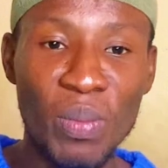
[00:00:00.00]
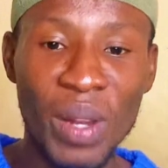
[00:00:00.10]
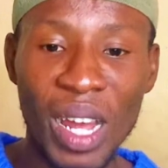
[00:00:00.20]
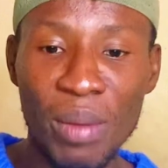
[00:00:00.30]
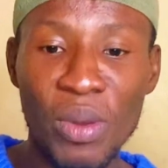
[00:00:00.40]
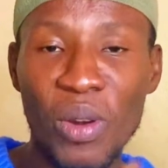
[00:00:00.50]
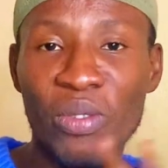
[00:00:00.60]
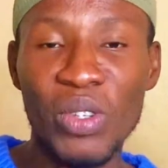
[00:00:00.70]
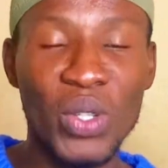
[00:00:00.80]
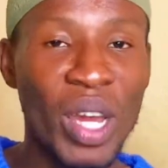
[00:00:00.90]
blackmail or
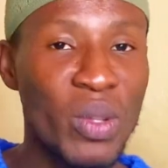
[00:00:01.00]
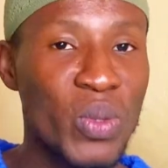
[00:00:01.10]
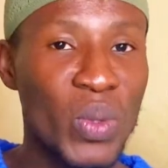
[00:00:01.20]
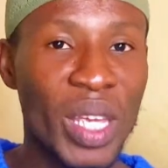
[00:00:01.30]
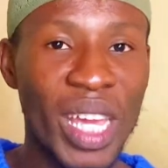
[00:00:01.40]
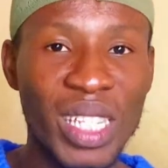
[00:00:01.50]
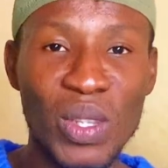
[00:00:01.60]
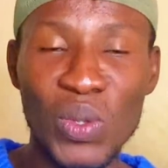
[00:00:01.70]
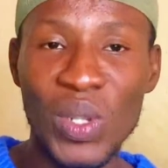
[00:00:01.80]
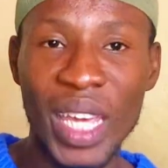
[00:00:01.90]
for trying to get
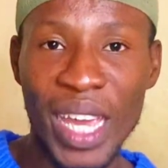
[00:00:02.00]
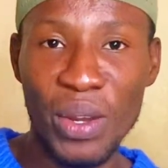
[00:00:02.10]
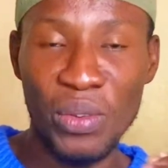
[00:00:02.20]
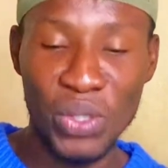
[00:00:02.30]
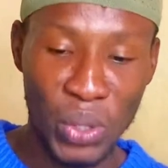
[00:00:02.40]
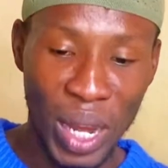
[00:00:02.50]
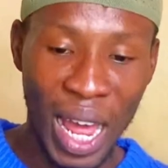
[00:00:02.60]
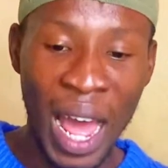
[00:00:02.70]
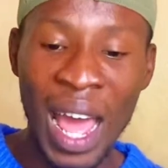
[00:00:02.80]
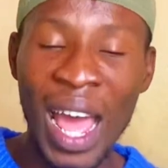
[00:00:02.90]
into the head of
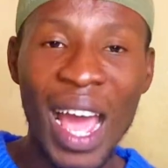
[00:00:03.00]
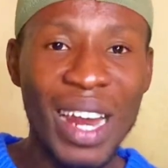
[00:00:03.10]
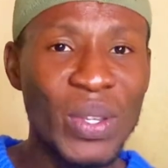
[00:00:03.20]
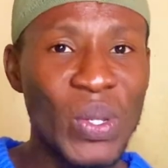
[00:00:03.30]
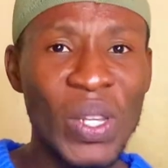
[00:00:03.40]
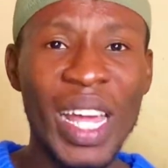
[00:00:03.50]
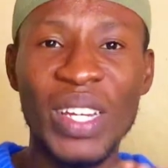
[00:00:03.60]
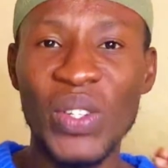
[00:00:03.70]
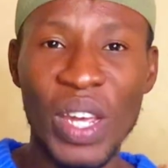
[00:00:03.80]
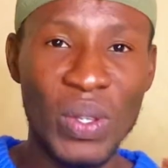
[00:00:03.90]
Shola. And it was not like
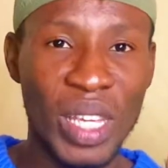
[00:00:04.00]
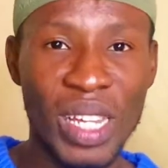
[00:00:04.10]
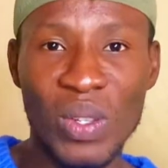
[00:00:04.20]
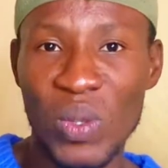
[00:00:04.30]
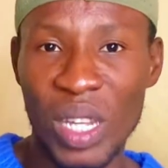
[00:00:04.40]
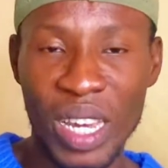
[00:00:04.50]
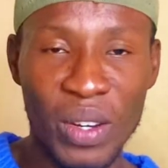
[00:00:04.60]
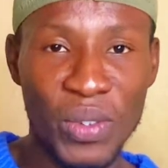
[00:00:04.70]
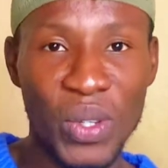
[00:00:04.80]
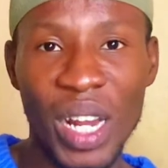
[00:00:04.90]
trying to get into the head
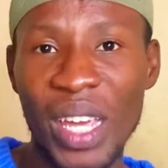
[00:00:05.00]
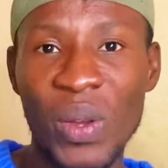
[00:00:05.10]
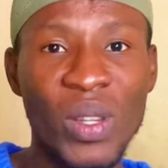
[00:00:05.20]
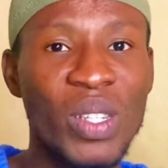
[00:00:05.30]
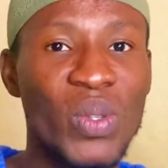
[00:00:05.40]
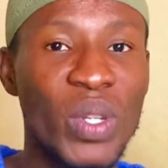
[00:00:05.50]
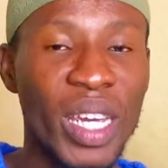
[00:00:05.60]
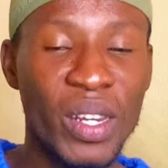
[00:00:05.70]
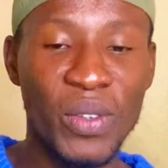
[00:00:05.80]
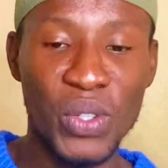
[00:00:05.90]
of Shola. He got into the
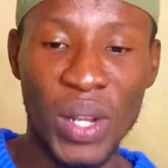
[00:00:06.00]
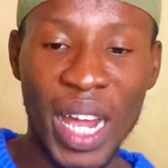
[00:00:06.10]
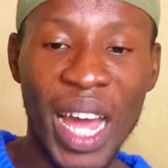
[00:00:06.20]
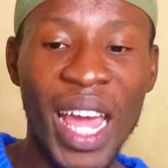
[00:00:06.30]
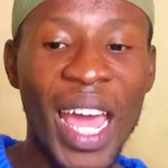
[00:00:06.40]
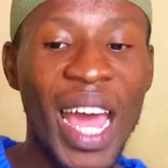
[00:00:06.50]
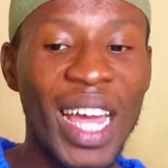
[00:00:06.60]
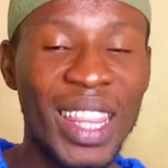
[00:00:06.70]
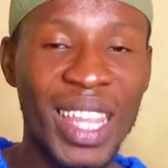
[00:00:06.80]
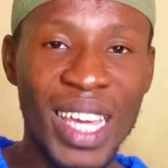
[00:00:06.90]
head of Shola
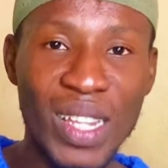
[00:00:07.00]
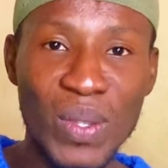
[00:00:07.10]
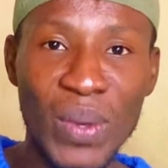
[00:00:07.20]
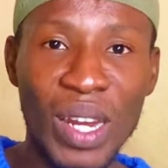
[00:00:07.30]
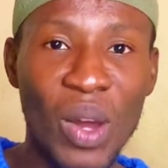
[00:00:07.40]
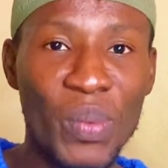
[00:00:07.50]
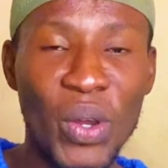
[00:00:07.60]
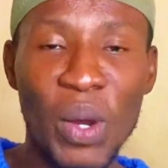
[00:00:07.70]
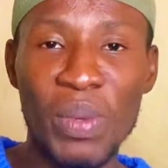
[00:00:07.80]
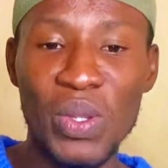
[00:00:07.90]
and things were now
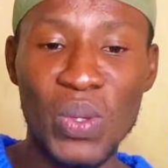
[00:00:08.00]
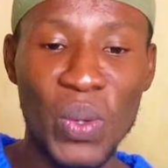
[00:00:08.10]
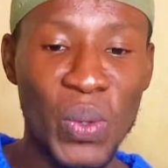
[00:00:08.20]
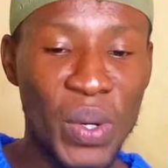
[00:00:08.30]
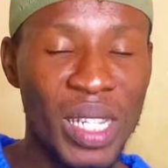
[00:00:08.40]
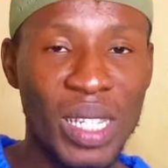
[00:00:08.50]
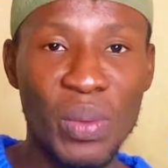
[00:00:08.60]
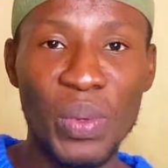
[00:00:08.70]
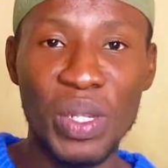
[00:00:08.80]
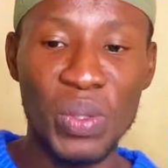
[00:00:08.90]
becoming so crazy
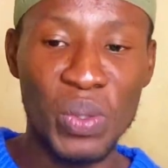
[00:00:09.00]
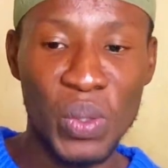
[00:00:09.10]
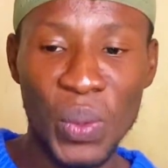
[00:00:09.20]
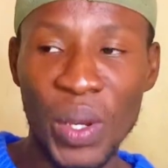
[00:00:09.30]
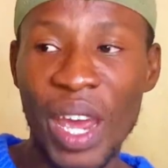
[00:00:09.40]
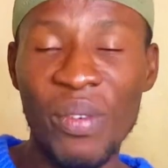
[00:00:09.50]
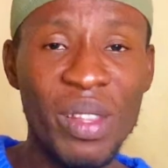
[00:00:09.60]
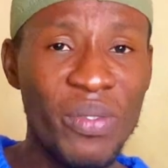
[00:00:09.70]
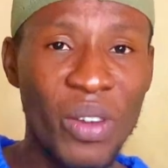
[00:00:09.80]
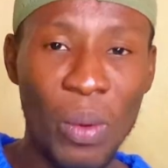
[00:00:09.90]
with Zuri. I really
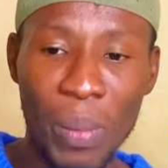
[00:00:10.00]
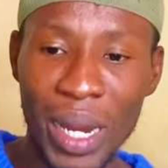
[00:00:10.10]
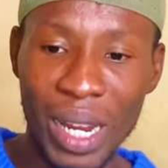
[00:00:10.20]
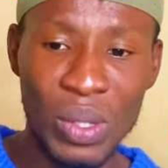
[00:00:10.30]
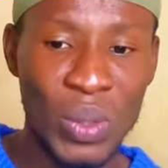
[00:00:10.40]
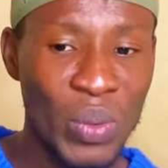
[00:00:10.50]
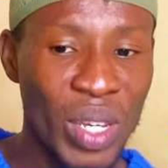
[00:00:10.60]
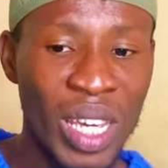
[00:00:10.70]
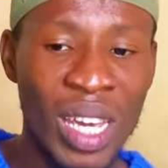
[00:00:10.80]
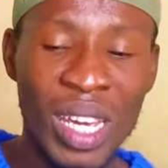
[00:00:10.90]
felt bad that
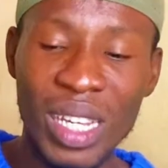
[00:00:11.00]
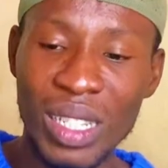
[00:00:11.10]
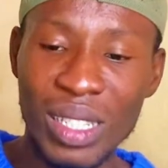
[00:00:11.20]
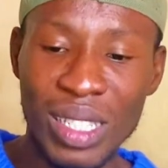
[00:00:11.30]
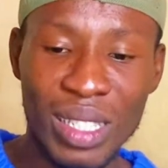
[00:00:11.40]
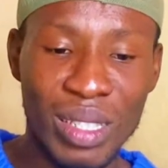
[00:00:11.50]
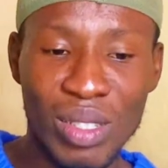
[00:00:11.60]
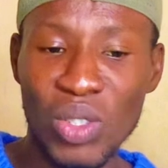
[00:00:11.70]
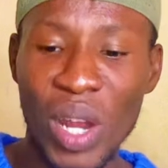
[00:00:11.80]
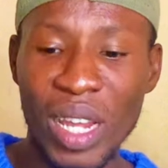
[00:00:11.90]
Zuri is
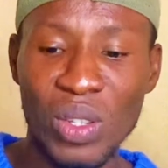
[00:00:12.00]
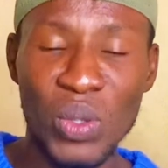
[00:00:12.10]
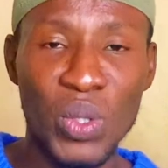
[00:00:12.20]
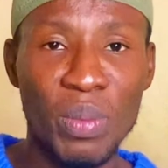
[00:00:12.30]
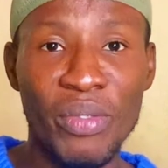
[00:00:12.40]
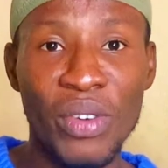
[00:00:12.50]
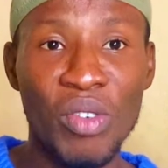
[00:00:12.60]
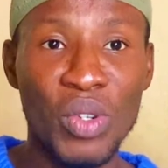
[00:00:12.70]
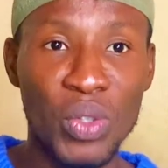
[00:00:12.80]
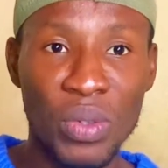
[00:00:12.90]
trying not to be very
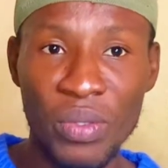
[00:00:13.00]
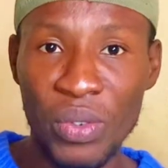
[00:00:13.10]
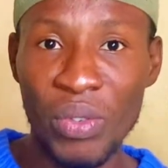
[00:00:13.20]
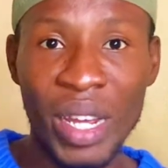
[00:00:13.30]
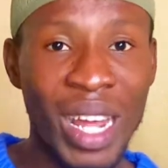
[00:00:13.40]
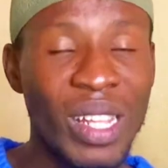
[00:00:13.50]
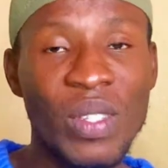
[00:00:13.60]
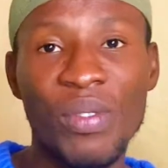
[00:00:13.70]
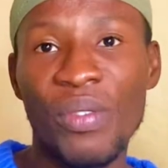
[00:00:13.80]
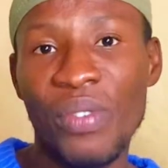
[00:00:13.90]
truthful, regardless
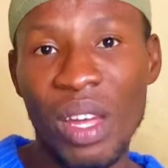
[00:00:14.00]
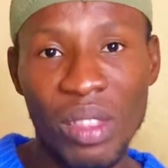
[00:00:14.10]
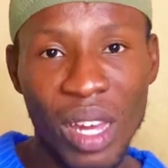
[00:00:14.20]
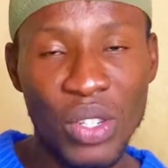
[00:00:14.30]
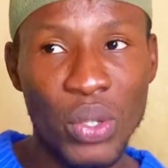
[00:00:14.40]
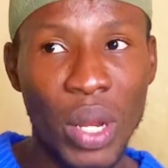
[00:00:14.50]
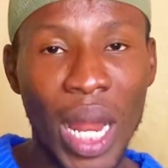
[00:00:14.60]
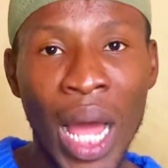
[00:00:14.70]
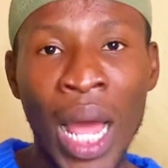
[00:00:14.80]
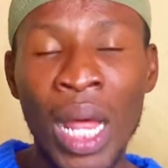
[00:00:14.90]
of the fact that
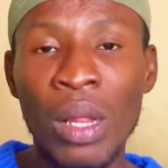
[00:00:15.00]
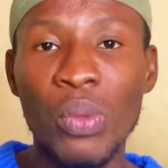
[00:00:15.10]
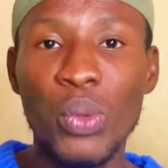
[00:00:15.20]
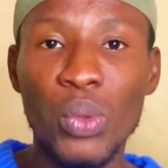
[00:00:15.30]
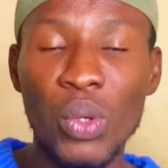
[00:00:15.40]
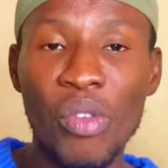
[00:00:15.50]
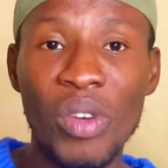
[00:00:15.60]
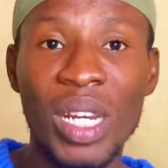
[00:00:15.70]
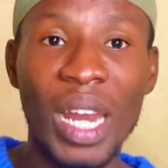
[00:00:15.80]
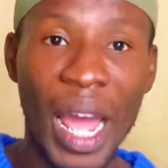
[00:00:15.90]
Shola do not
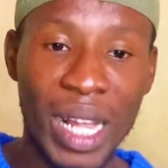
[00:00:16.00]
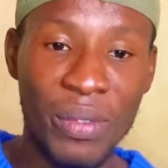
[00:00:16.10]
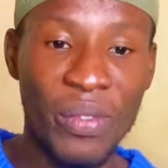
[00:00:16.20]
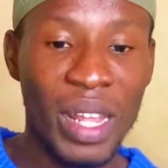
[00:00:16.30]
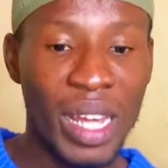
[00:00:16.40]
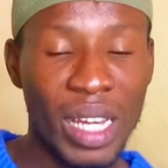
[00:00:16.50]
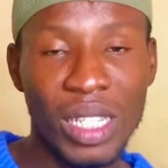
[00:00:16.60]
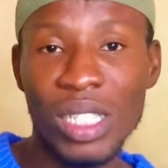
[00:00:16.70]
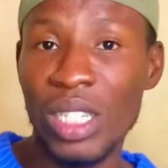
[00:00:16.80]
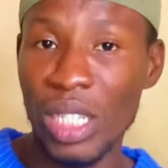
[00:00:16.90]
really like the fact that
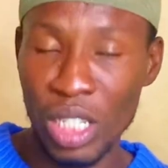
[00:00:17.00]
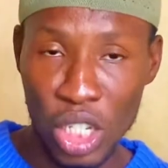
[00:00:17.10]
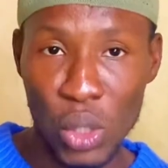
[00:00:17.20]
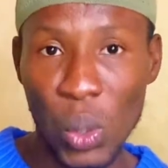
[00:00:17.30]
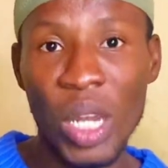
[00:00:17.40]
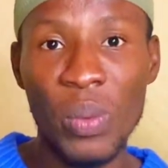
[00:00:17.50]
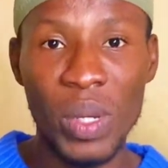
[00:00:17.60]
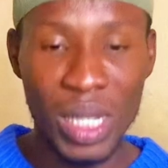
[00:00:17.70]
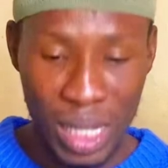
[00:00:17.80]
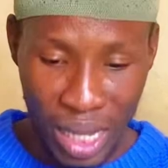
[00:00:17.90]
she's working with
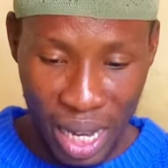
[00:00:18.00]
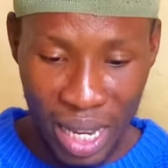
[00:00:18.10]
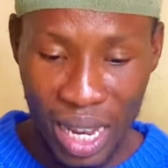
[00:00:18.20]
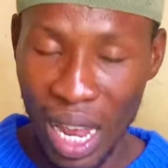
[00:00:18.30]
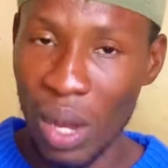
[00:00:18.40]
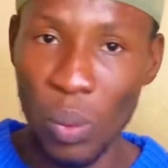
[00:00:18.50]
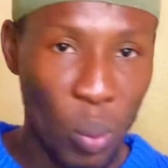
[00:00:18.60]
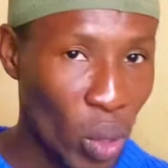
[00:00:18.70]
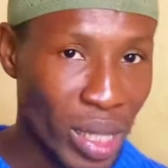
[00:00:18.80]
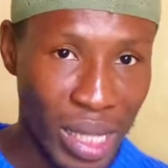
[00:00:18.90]
Steny and
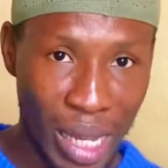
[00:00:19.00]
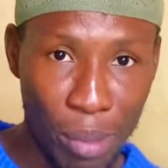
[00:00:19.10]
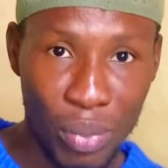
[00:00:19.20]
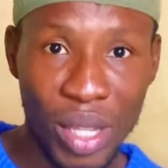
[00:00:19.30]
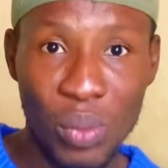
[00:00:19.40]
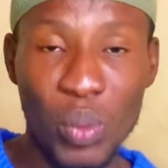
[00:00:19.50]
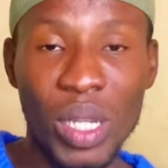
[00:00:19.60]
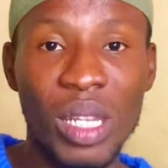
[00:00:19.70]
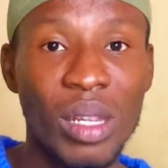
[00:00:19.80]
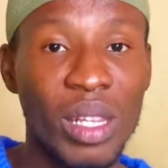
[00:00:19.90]
what is happening with
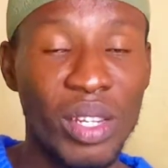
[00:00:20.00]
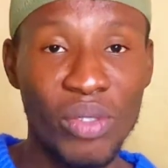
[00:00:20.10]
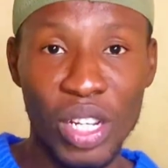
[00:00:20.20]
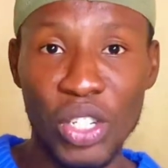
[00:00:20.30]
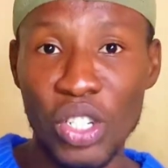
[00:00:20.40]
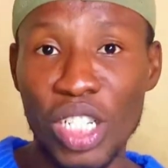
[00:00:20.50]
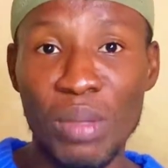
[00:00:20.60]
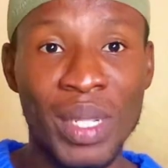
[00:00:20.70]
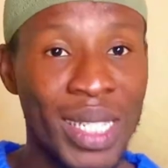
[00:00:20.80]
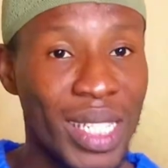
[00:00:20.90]
the
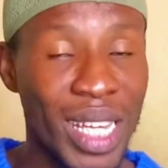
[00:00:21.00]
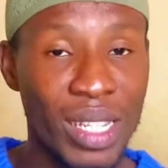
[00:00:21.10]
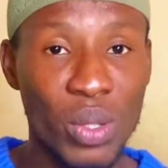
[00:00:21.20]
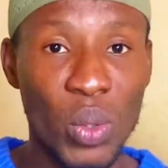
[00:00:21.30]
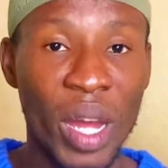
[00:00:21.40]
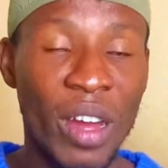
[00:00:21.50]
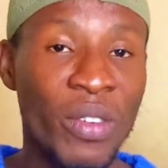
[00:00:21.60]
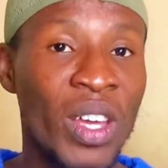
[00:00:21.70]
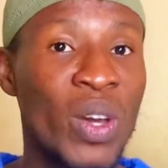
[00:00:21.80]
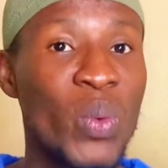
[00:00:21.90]
relationships she's getting to have
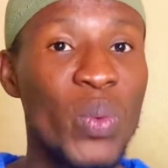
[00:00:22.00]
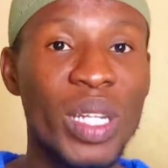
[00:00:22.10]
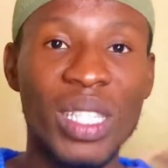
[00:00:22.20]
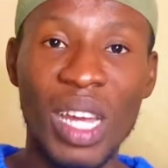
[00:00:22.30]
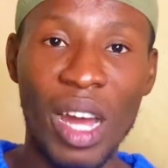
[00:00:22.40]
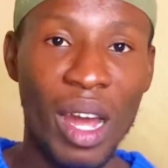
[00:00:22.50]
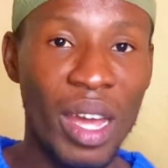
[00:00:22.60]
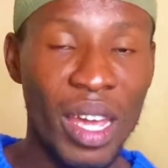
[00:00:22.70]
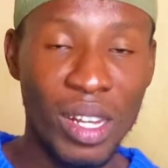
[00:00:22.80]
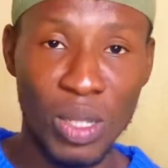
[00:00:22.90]
with her
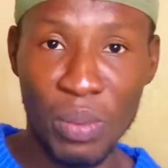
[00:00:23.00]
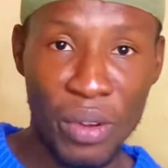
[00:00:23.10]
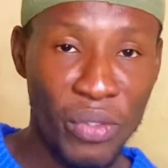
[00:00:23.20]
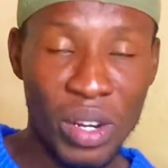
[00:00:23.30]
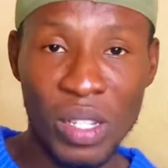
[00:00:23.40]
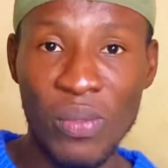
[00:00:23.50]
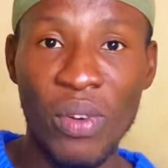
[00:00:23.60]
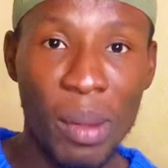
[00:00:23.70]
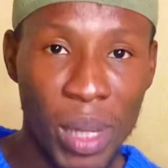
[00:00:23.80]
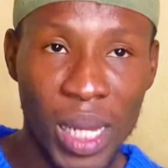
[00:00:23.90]
ex-boyfriend's
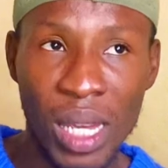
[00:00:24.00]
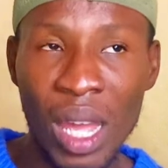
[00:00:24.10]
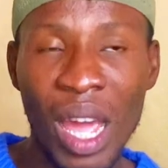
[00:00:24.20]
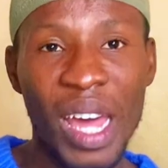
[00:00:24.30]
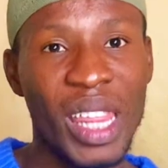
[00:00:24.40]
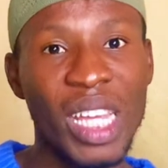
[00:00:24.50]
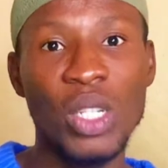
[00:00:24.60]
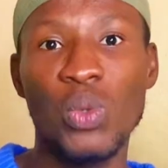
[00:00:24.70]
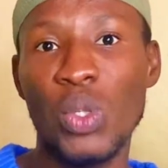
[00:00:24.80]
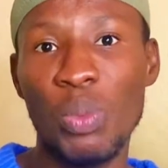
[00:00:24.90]
family. I think
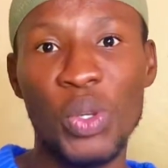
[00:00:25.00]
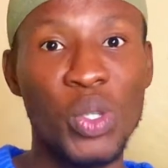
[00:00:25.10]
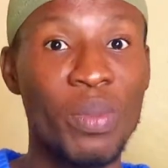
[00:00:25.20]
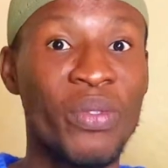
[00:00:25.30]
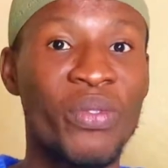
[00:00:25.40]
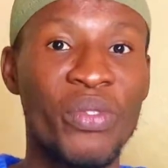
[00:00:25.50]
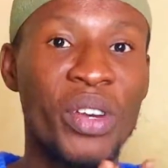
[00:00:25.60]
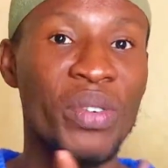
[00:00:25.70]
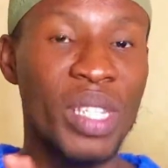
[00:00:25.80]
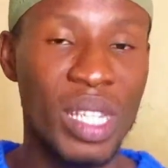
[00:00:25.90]
she was supposed to be
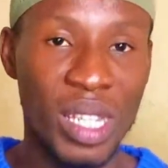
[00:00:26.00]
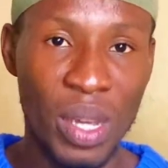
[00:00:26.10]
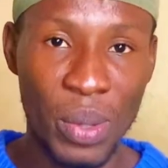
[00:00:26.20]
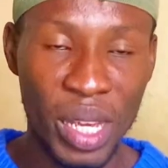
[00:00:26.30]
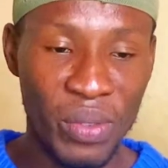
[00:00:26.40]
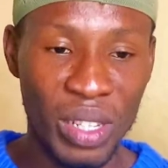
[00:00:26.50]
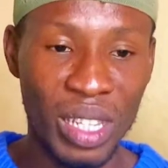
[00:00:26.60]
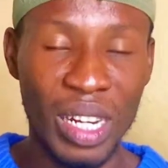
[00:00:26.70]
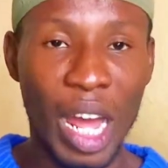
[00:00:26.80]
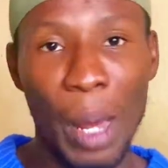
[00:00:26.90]
very sincere with
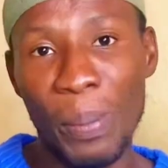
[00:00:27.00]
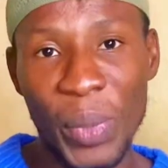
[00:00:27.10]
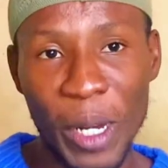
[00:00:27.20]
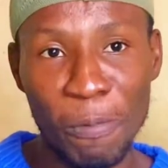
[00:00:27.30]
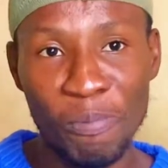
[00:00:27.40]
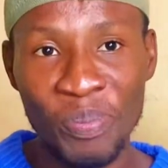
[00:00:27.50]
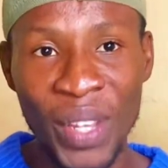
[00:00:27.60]
everything happening.